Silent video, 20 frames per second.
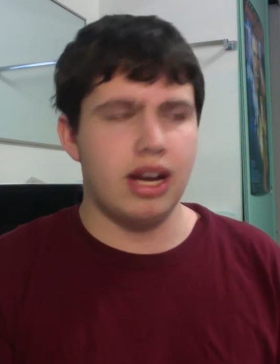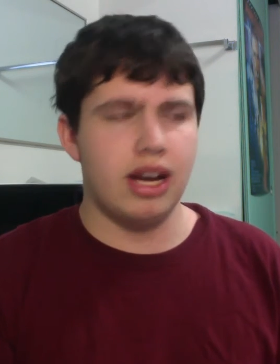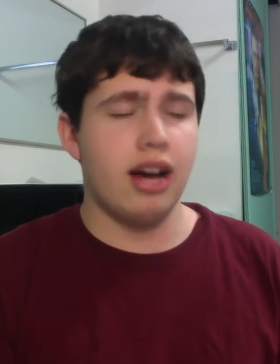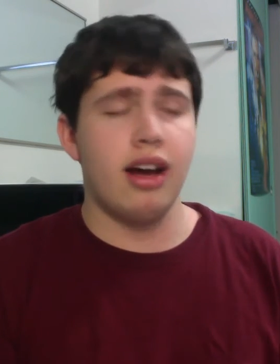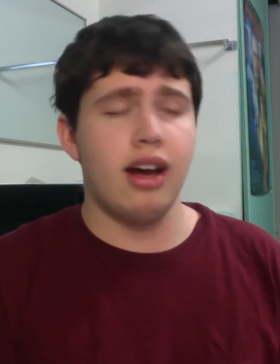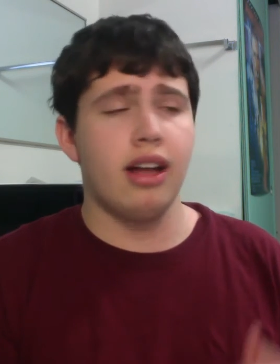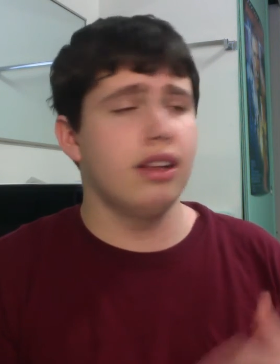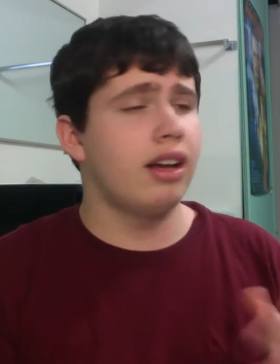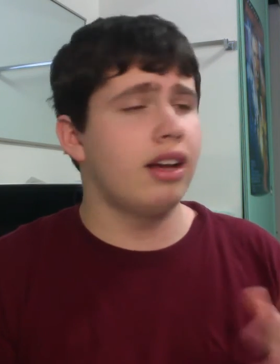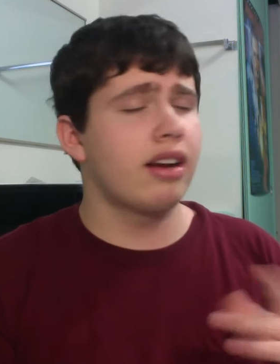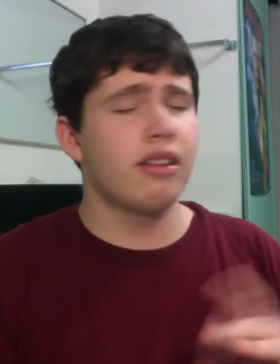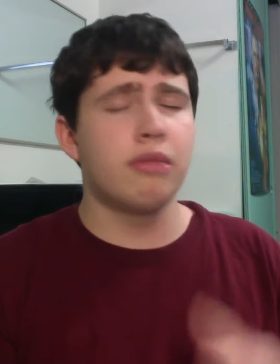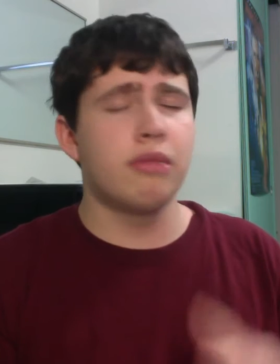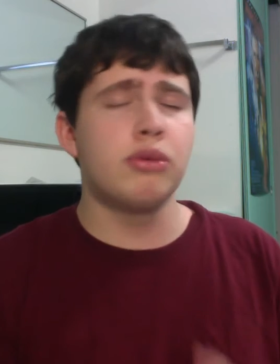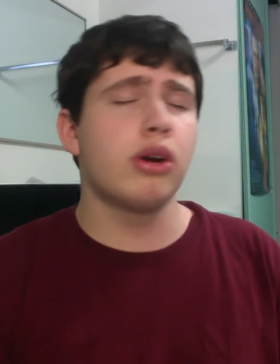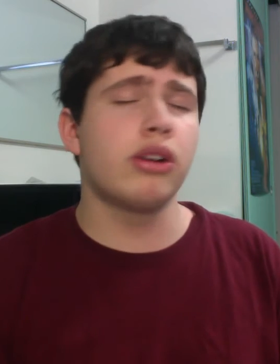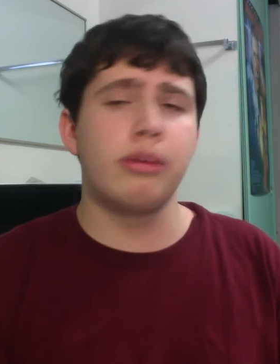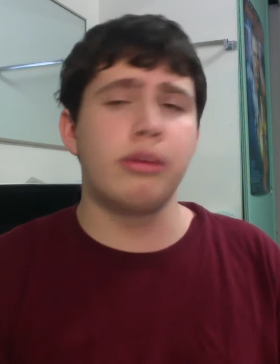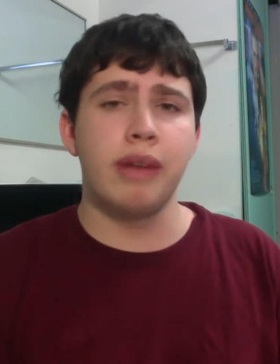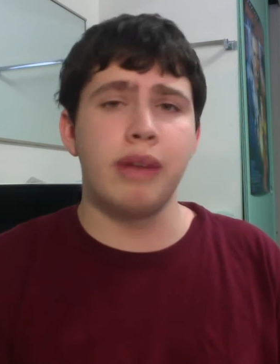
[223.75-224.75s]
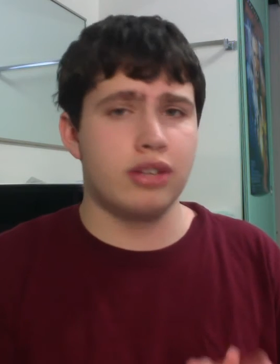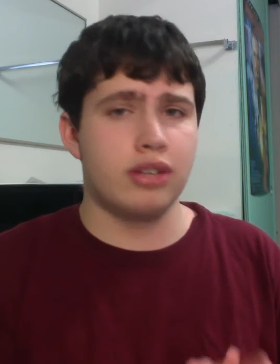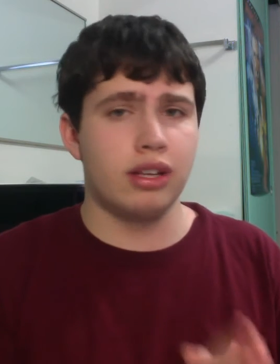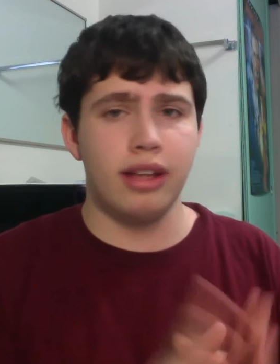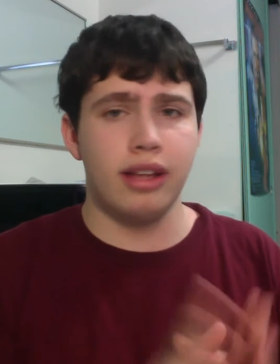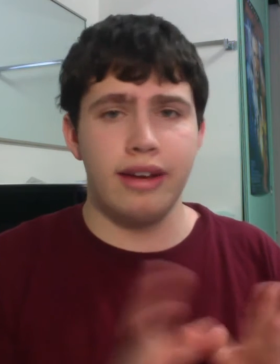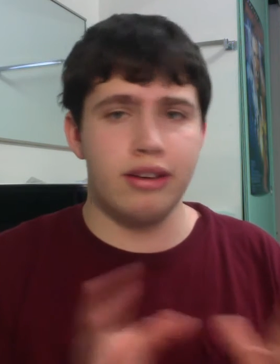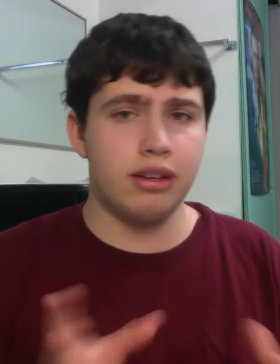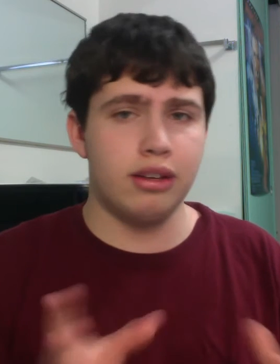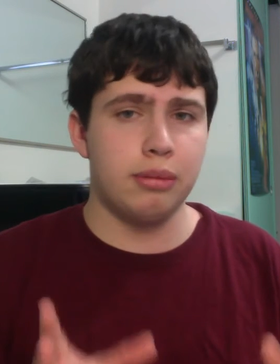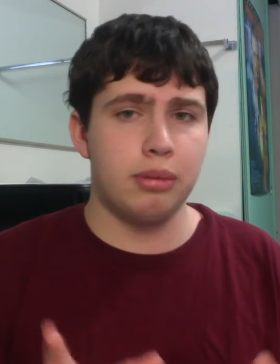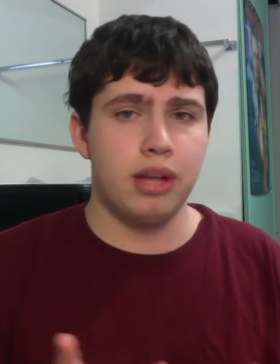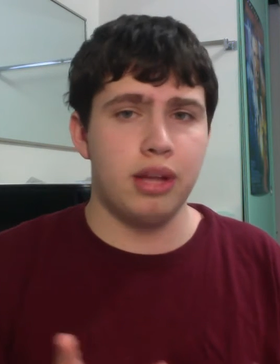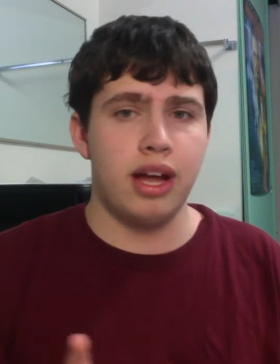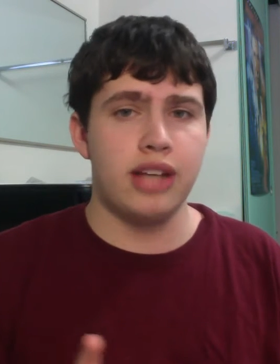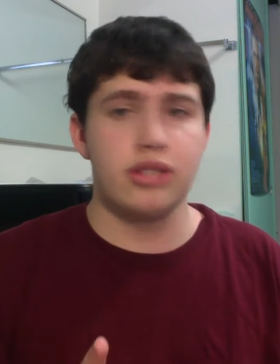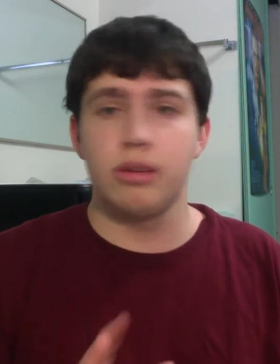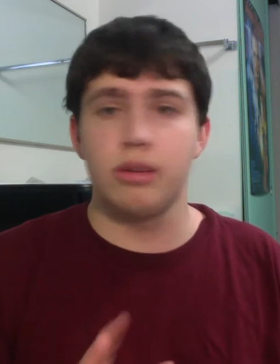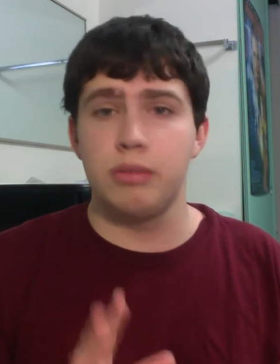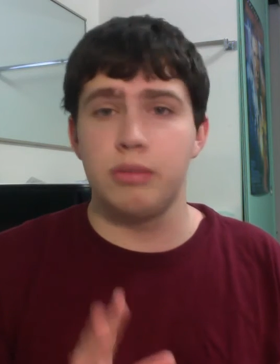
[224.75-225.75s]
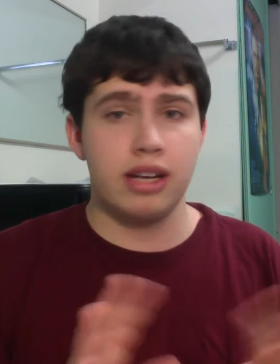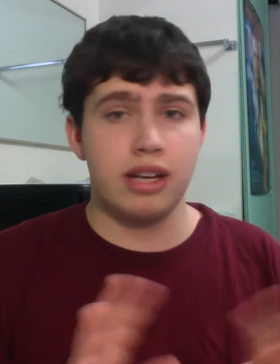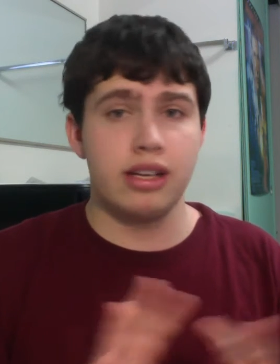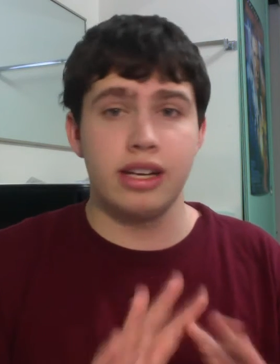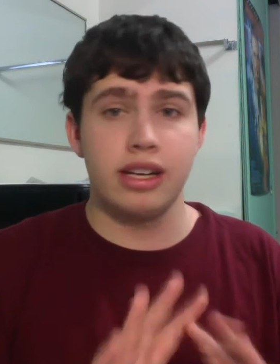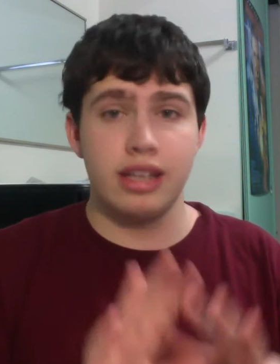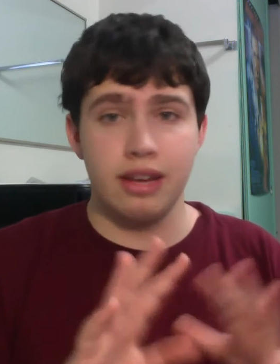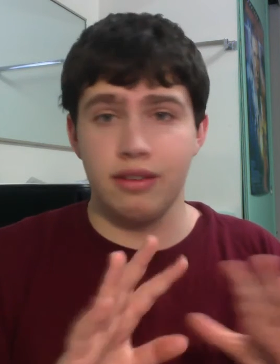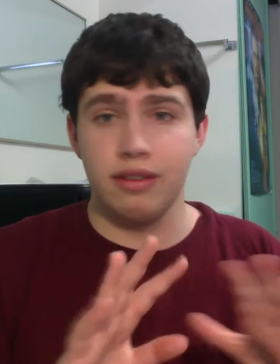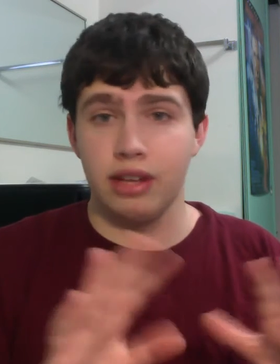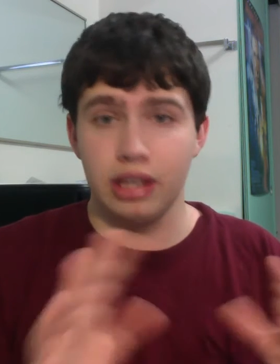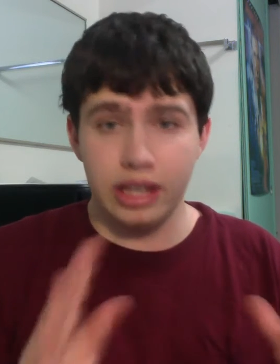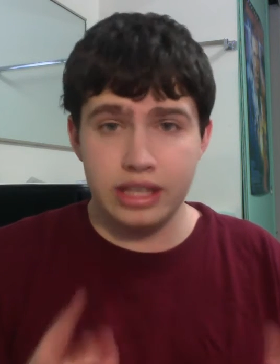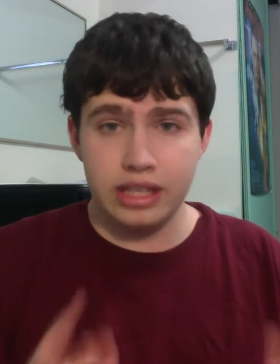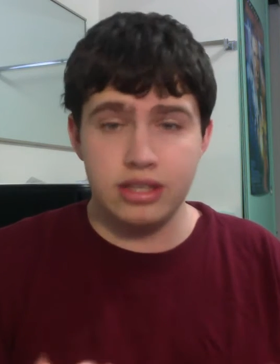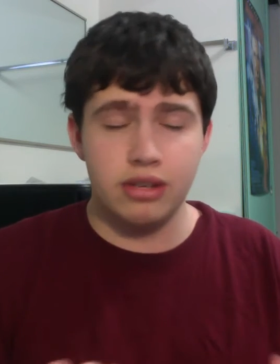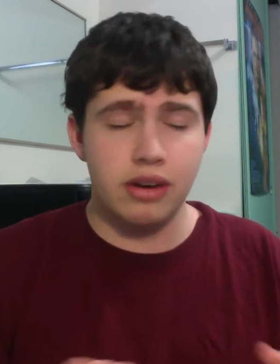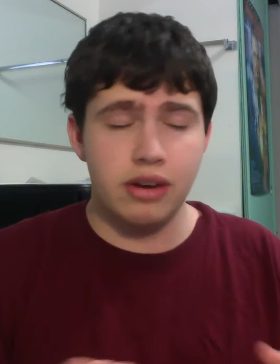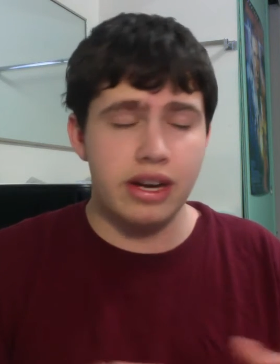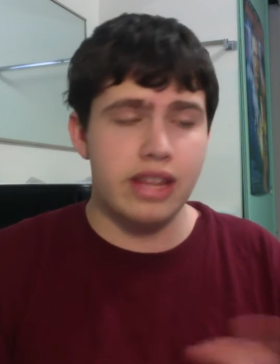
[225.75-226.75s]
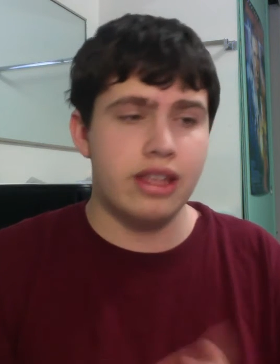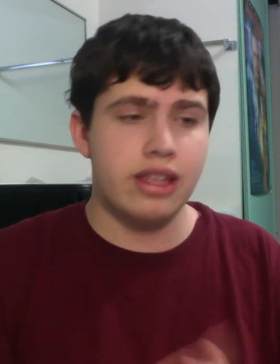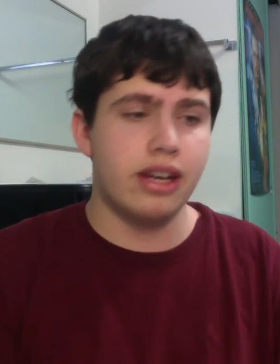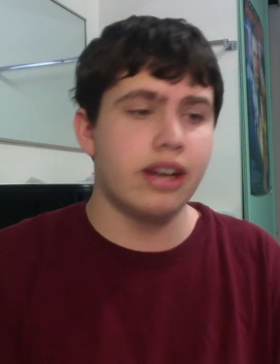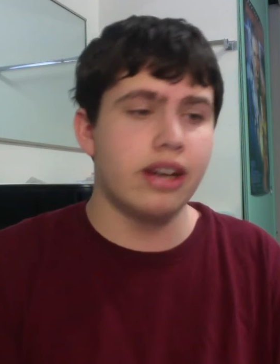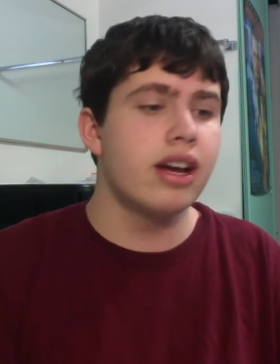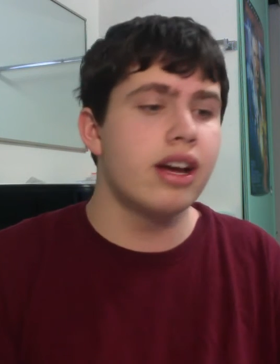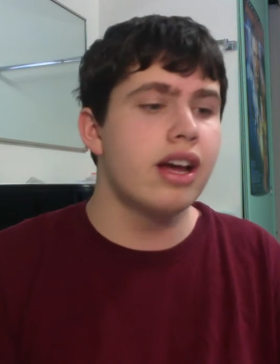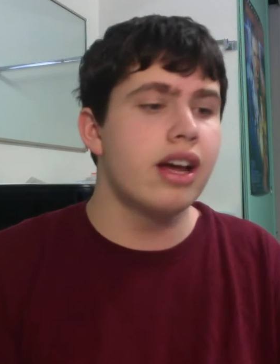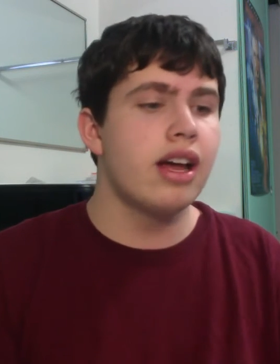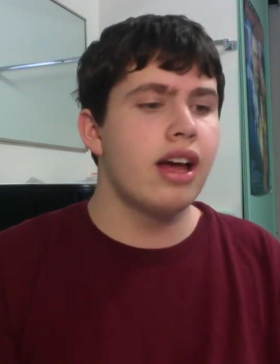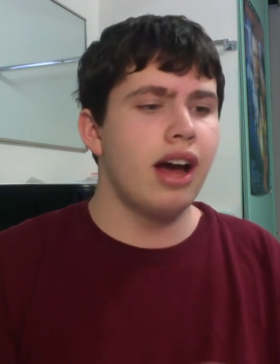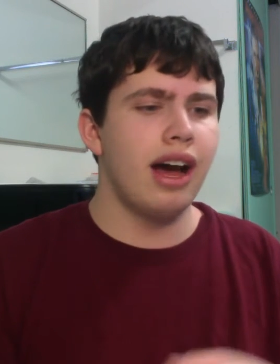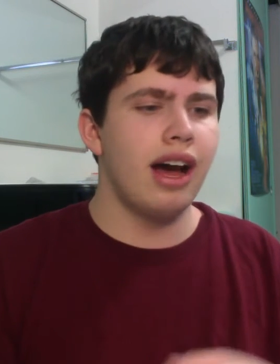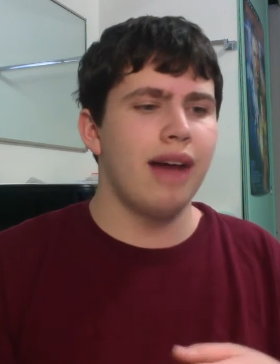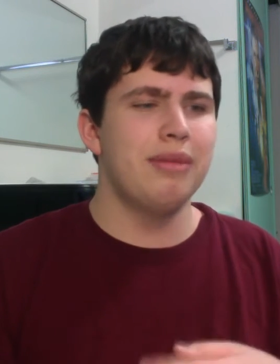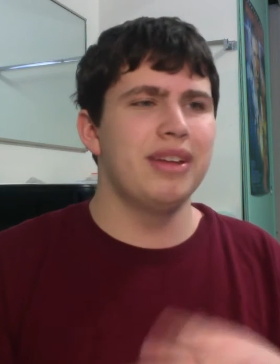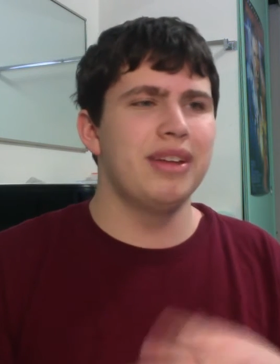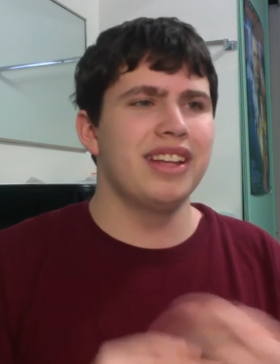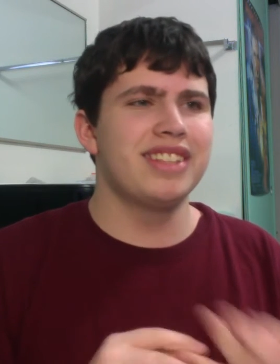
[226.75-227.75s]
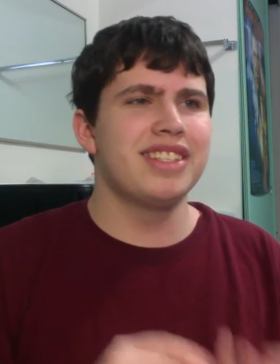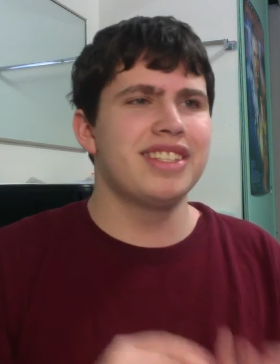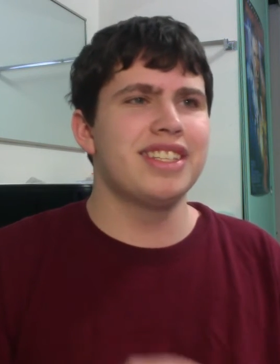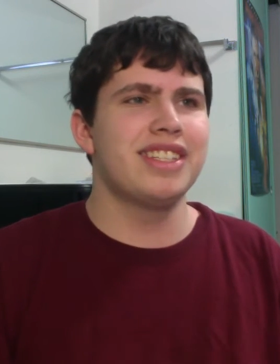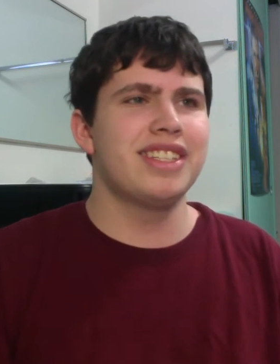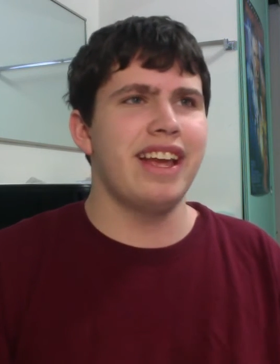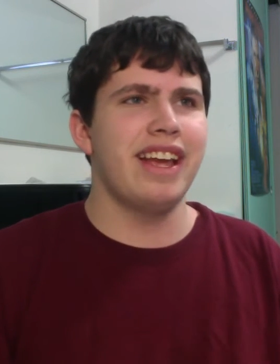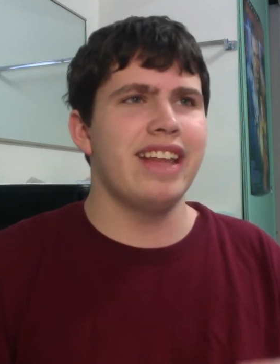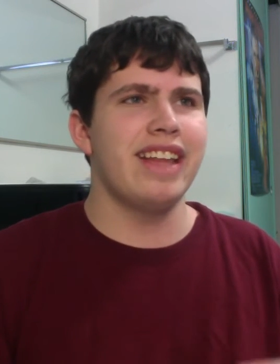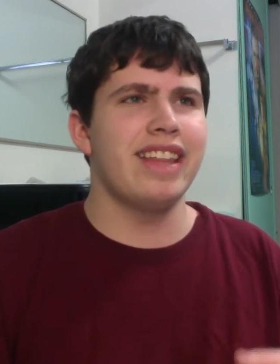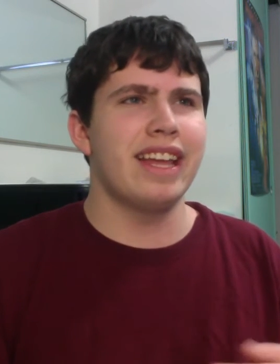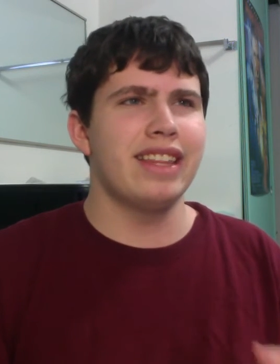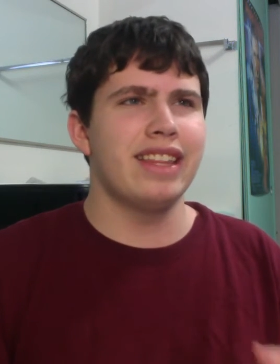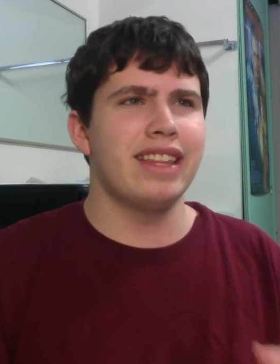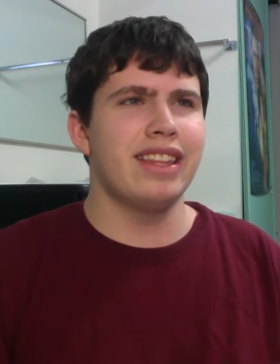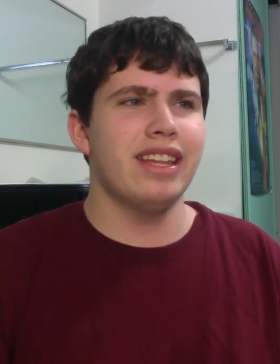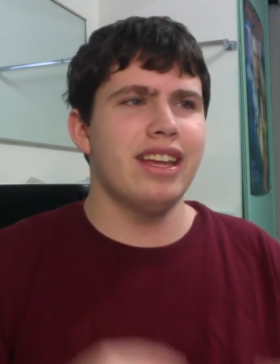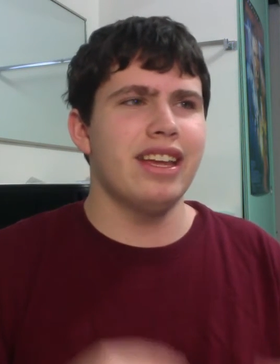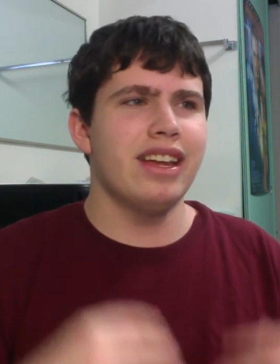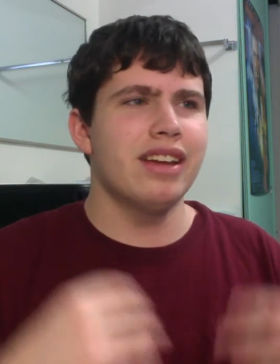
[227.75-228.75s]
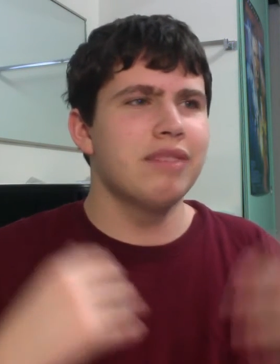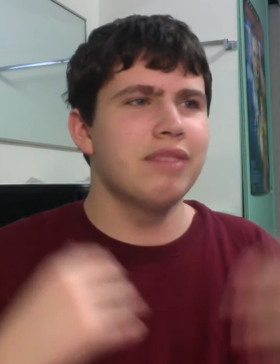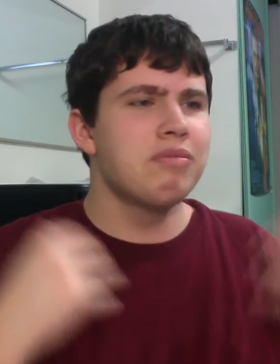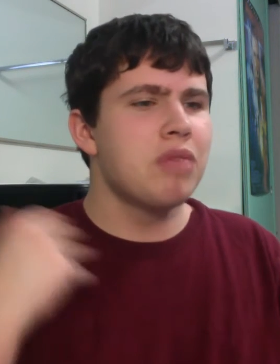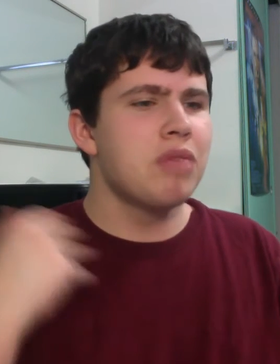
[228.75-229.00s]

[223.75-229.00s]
A lot of them don't come out until later in the plot, so I'm not going to give a list or anything, but let's just say that the